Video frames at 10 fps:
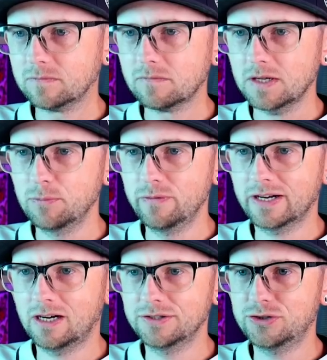
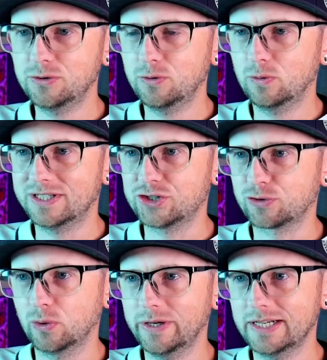Moving on to
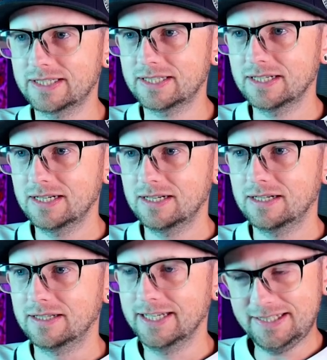Detroit.
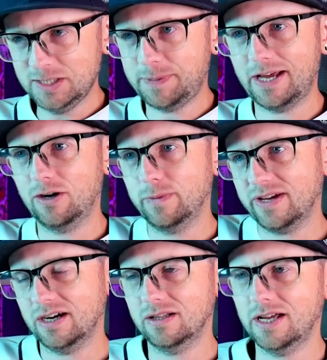This is better. We
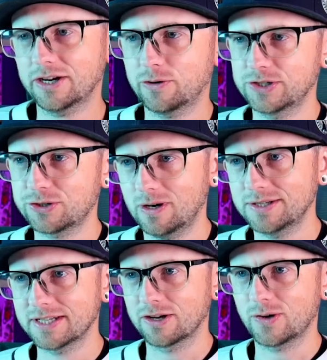got a lot of
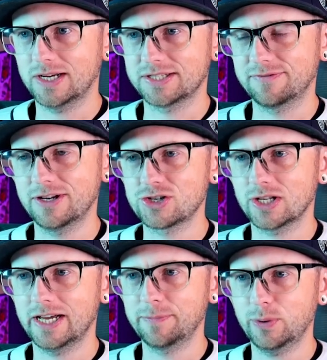crisscrossing across the finish
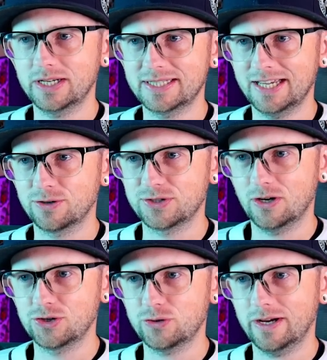line. Pretty standard
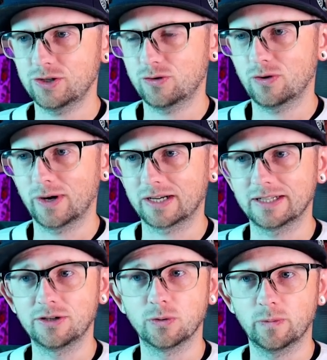start straight
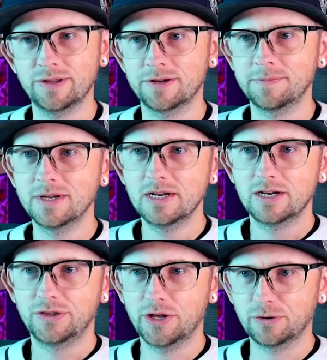directly into a rhythm.
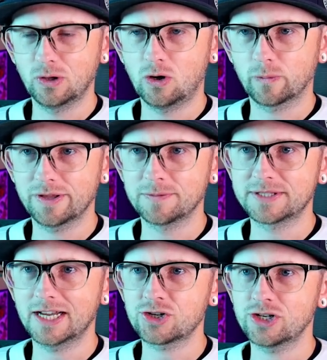Another long rhythm
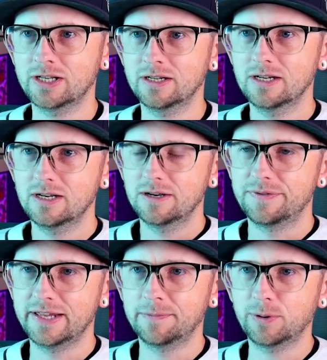section.
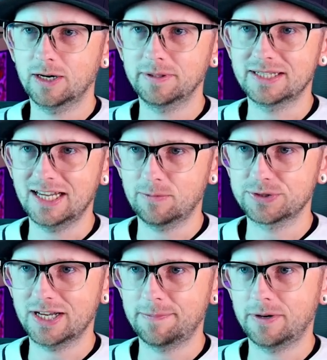Then probably
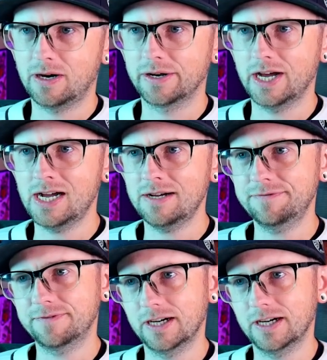tabletop on, off,